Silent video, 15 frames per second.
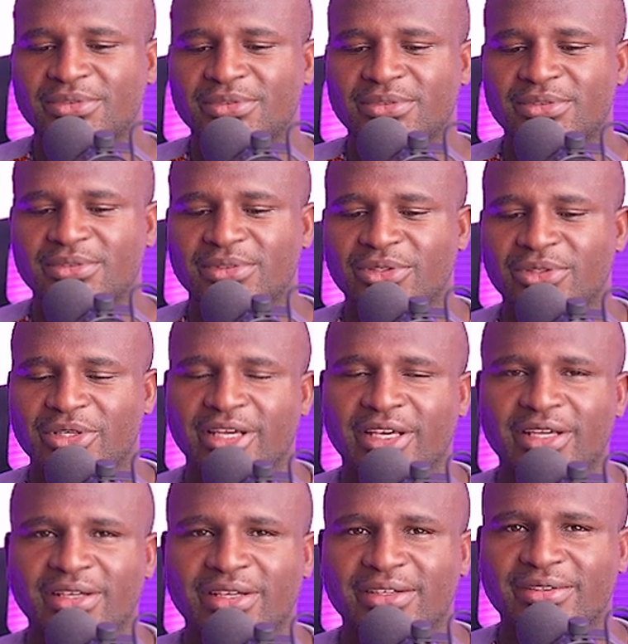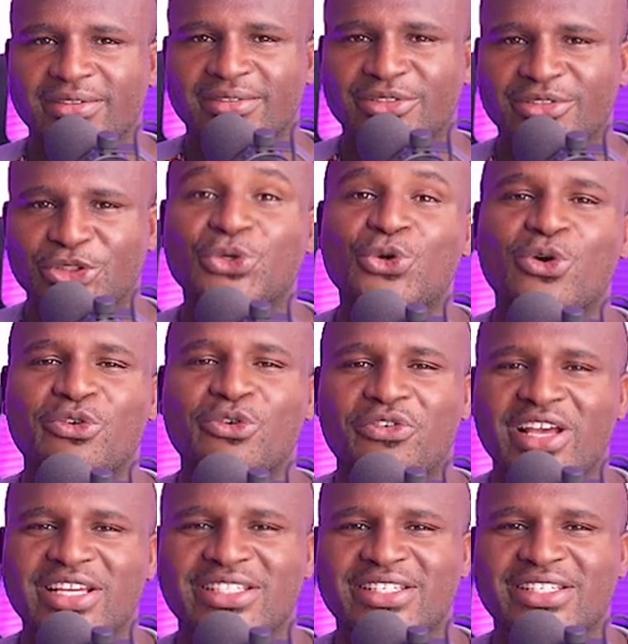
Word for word: Okay, you go first.